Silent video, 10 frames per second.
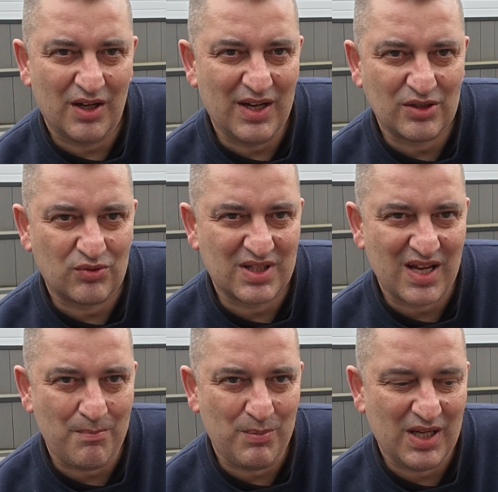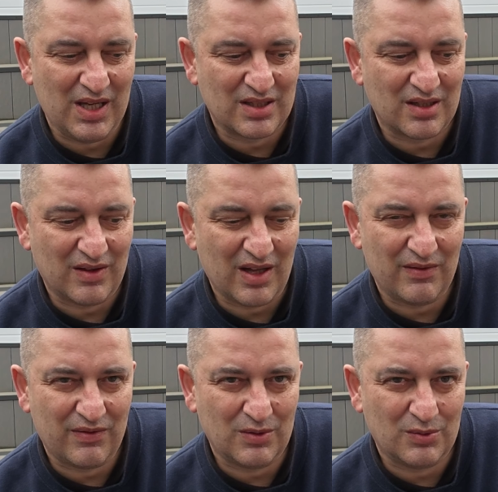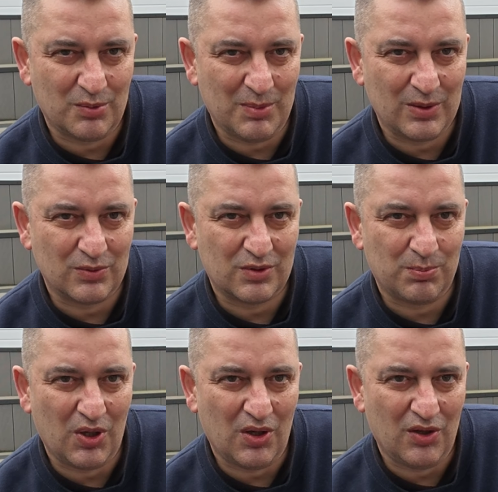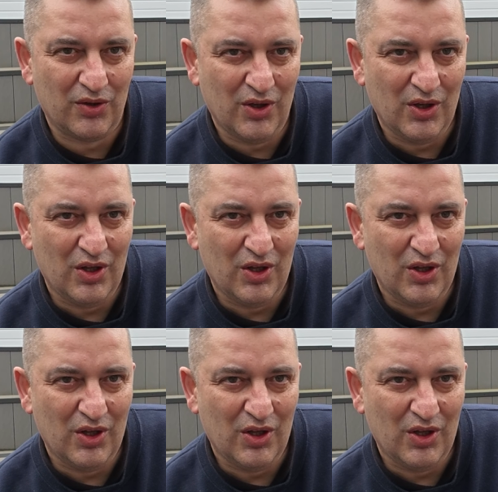an extra 10 minutes and that food come out spot on